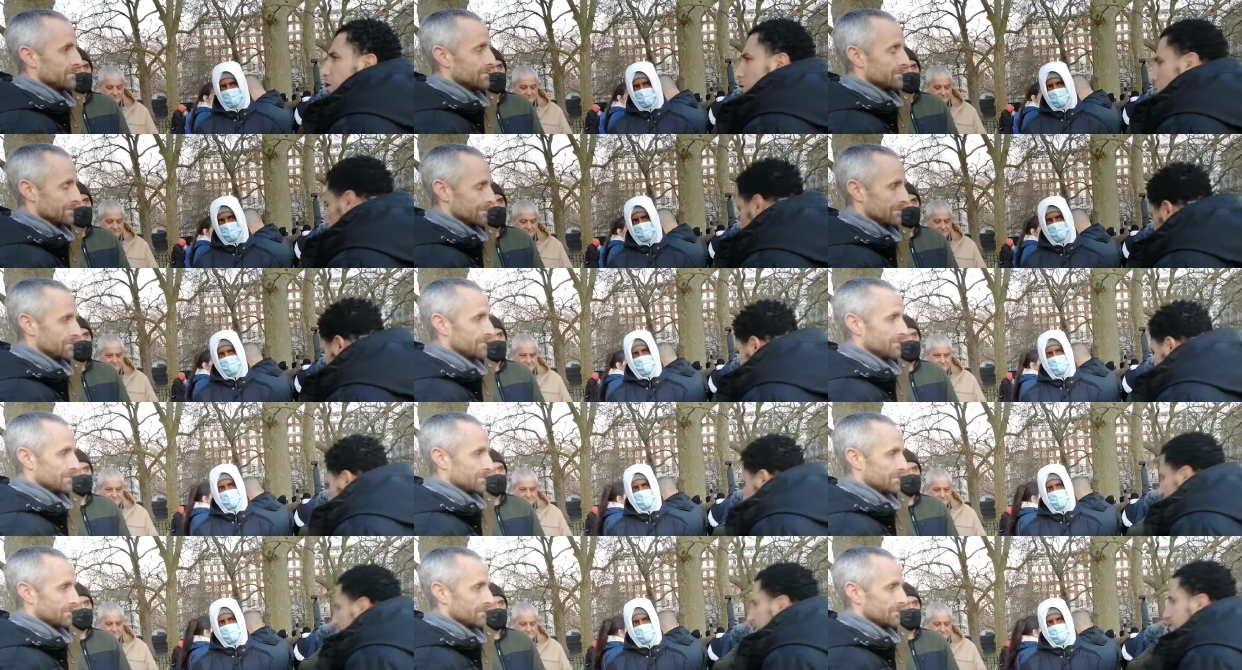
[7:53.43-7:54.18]
Speaker 1: What is
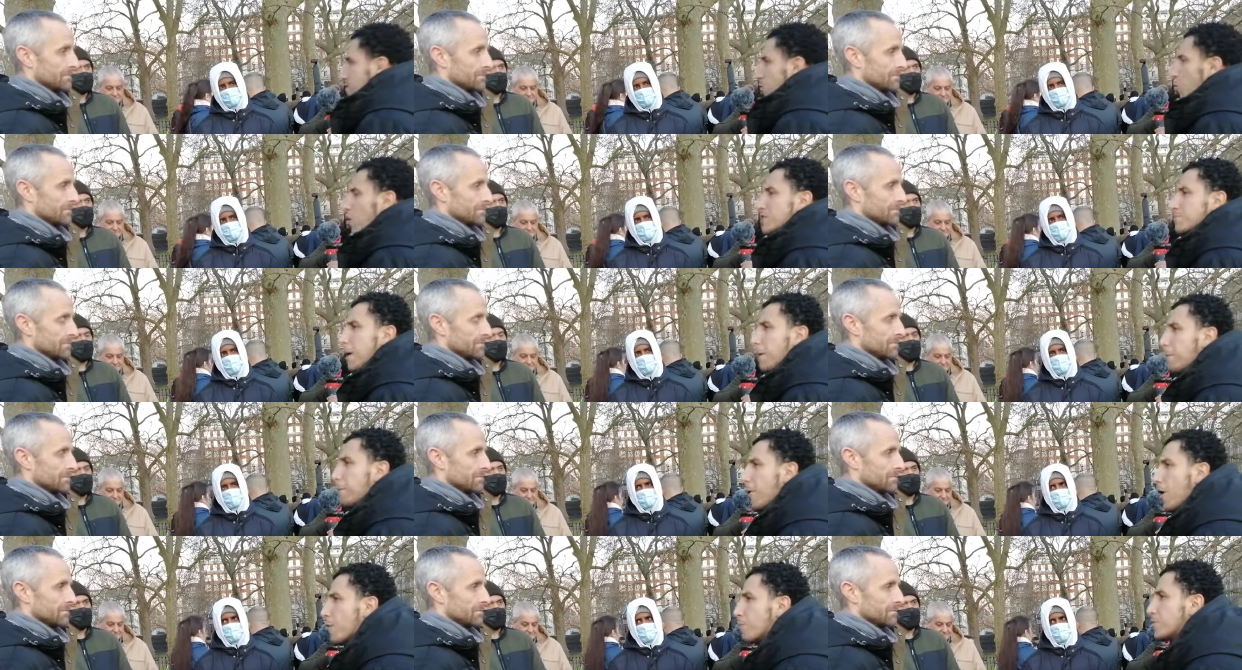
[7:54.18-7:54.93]
the answer? What is
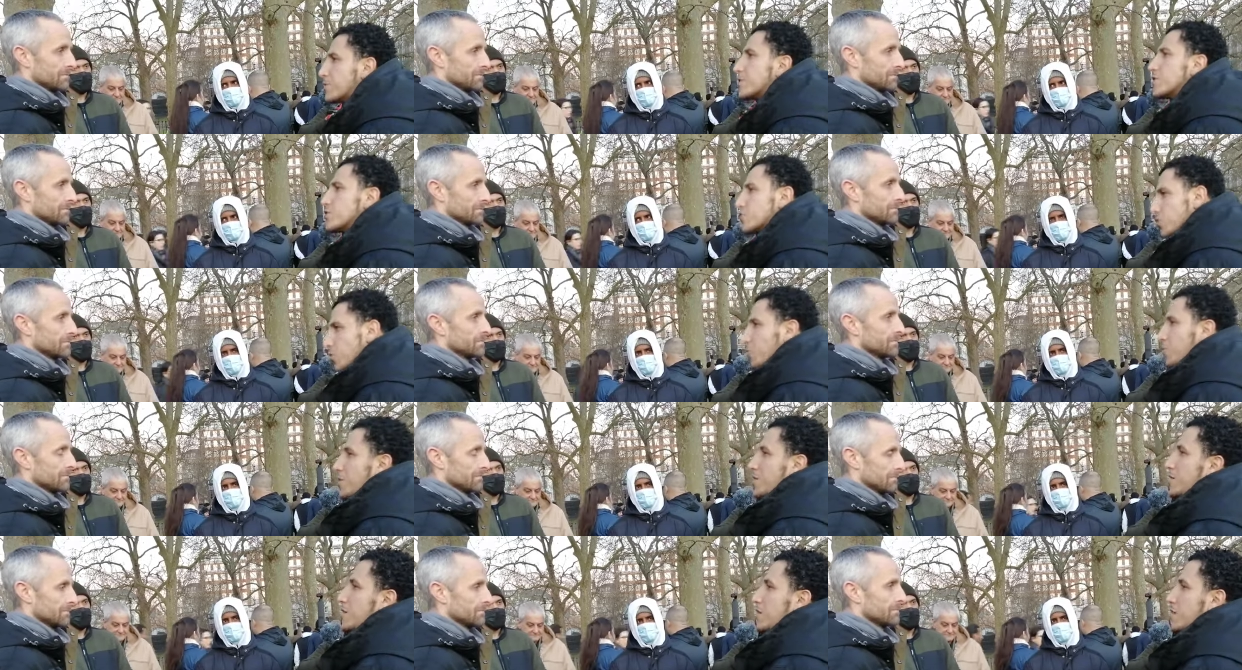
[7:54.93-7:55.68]
my purpose? And so
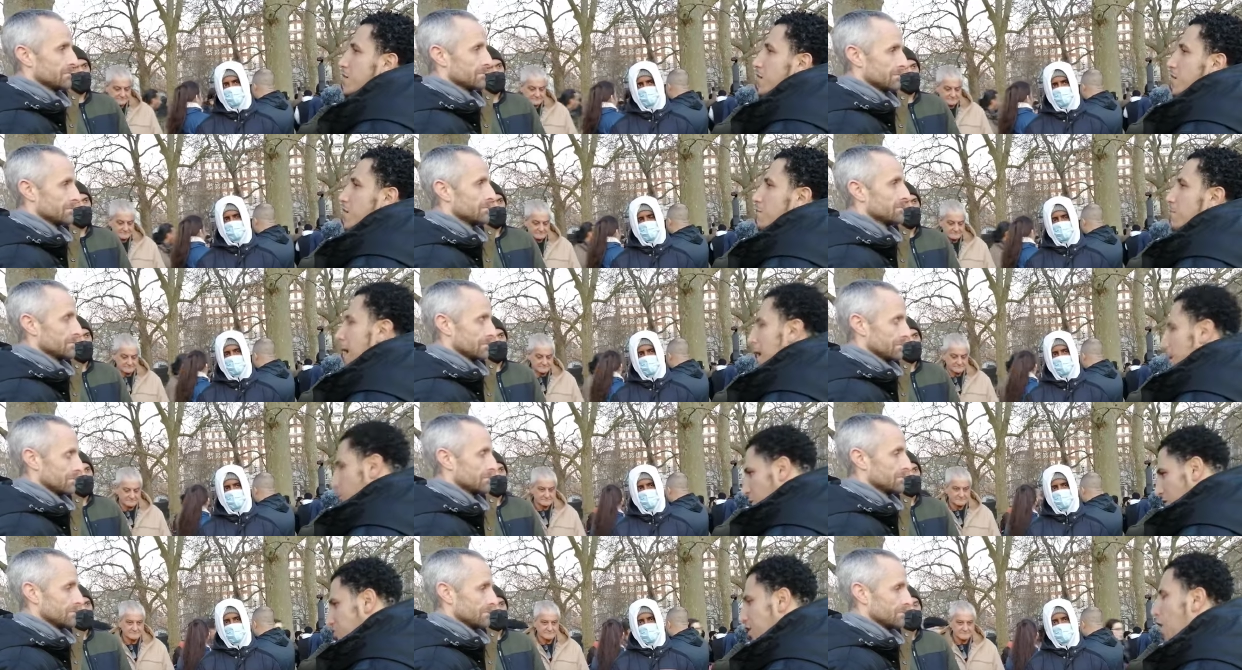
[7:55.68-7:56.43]
on.
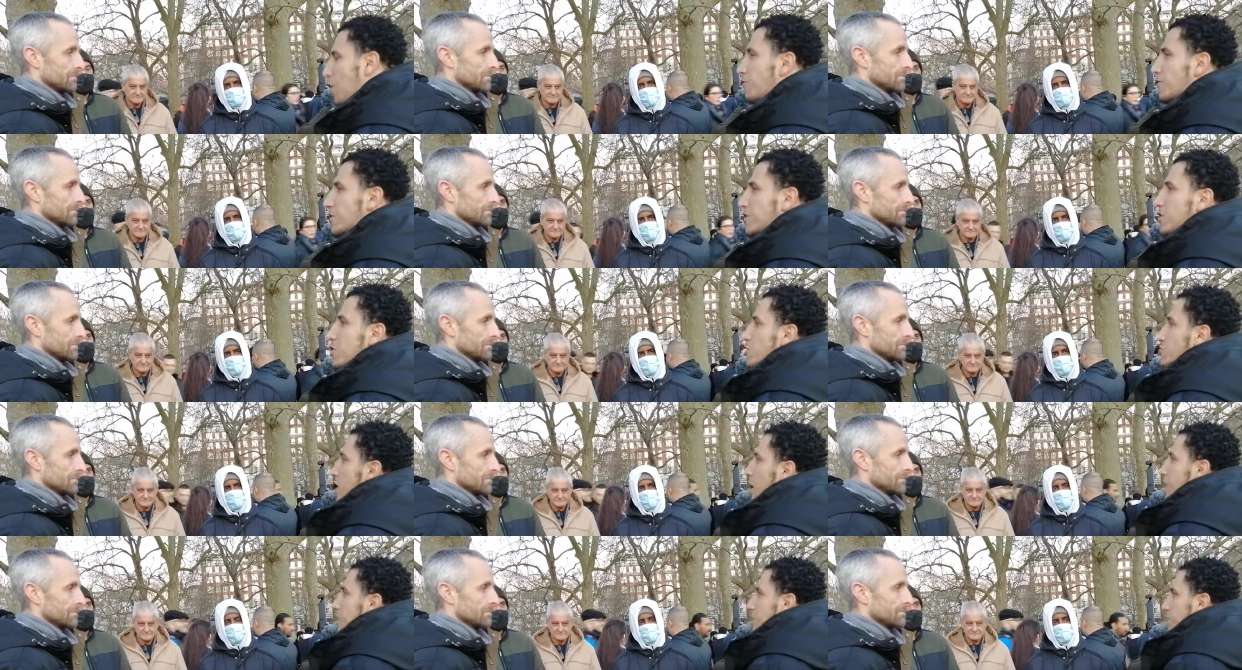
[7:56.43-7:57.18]
But watch our
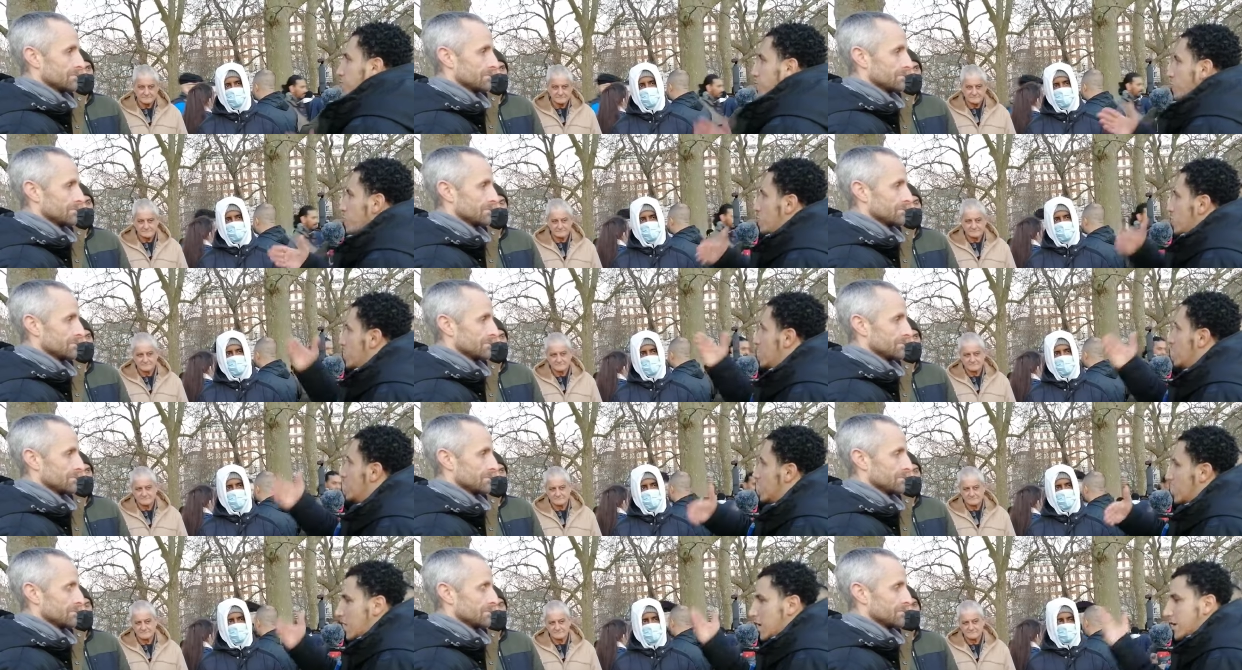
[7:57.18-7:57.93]
videos, and if you,
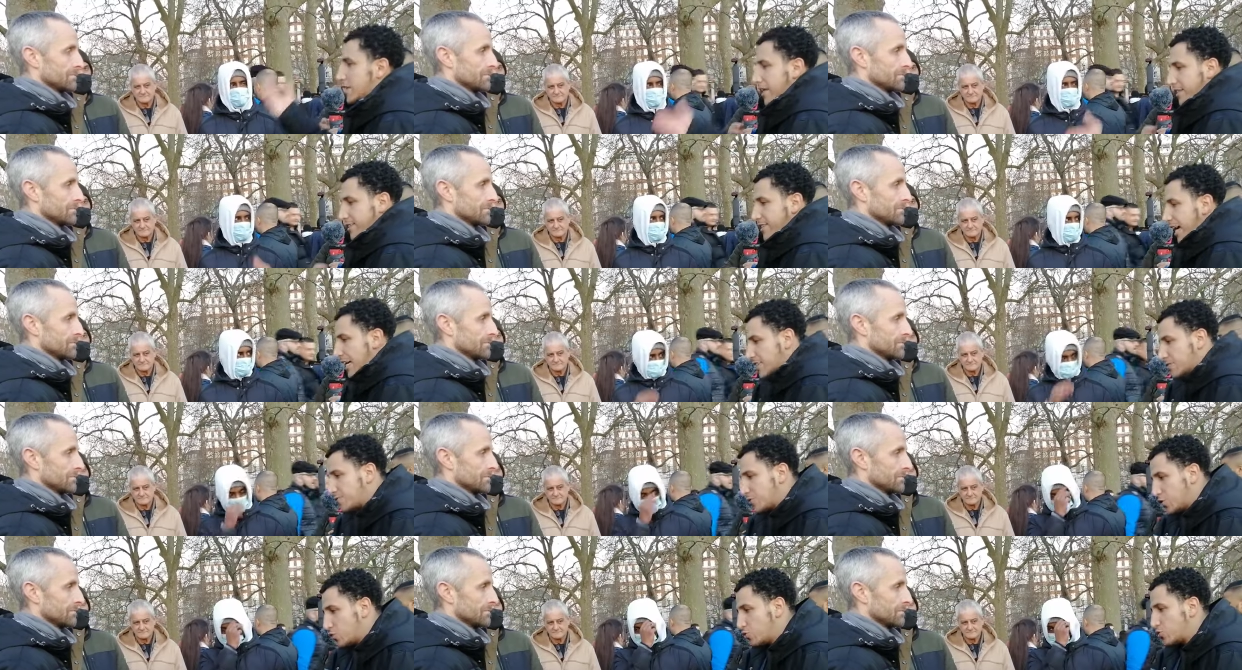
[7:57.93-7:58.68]
uh, there's nice
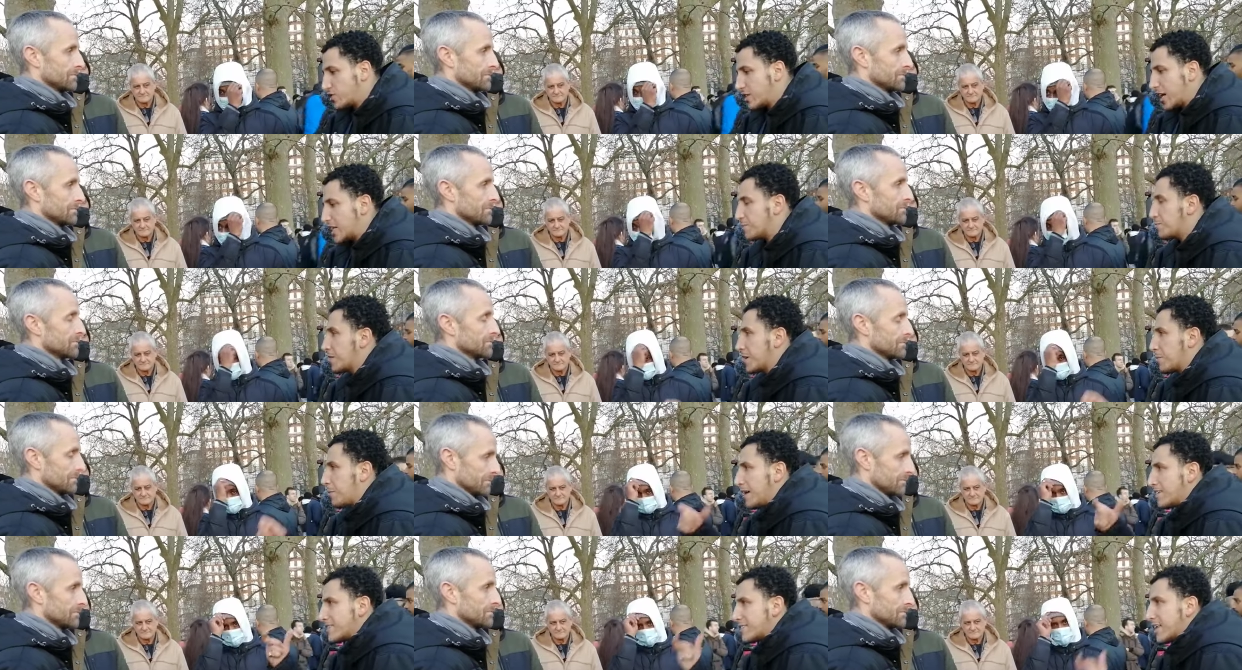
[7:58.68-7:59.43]
videos there
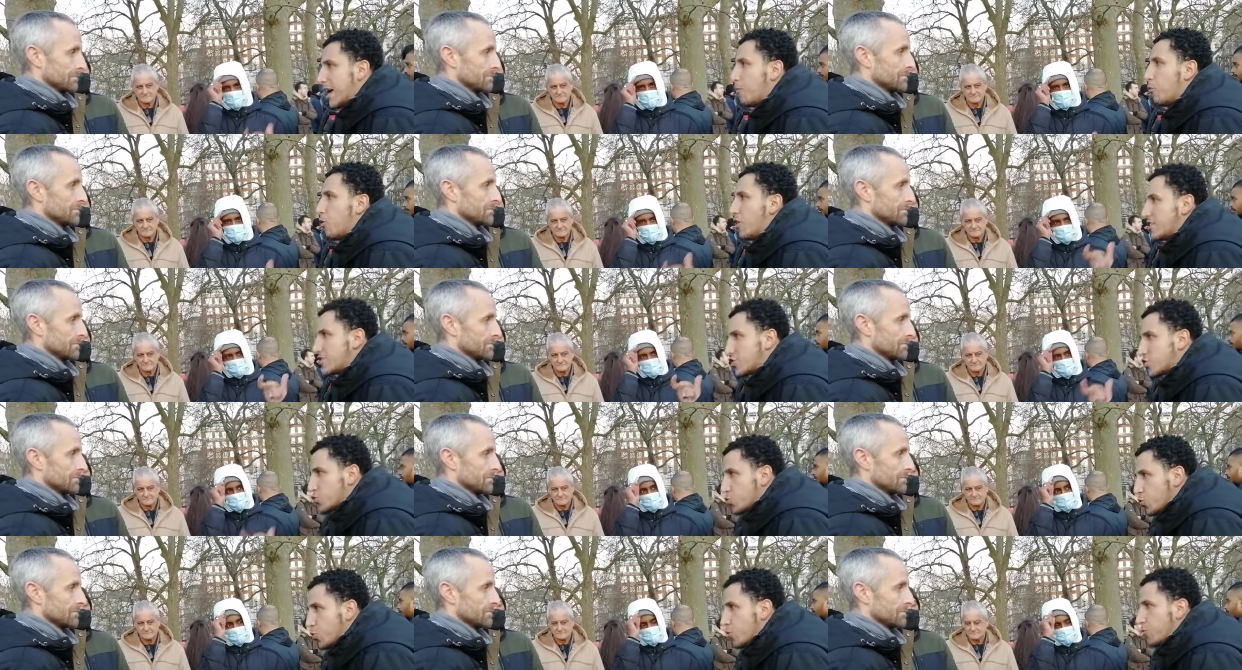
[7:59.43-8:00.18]
speaking about Islam, what is the
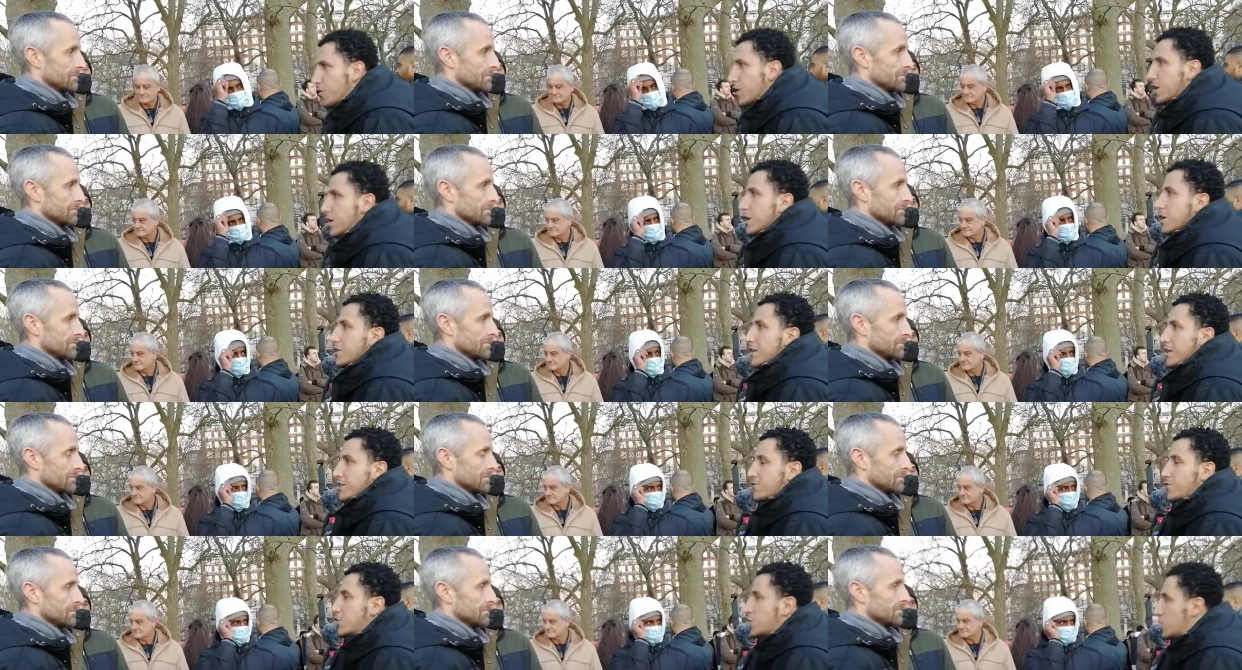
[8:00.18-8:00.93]
truth?
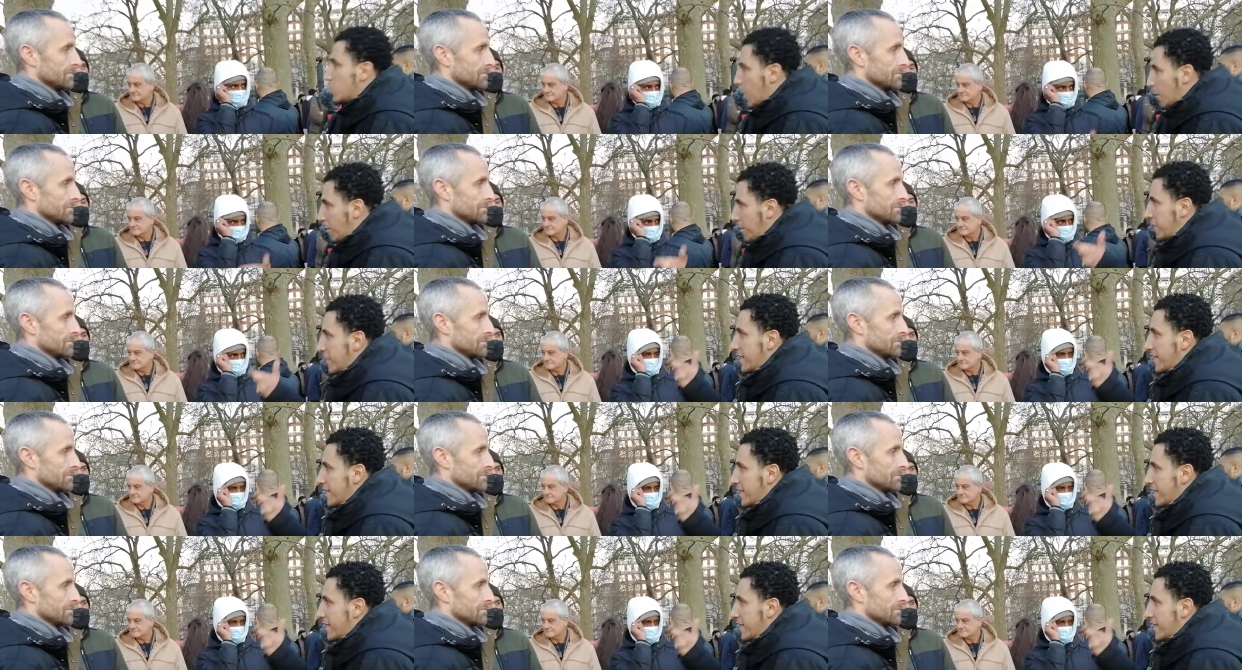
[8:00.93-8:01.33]
There's video about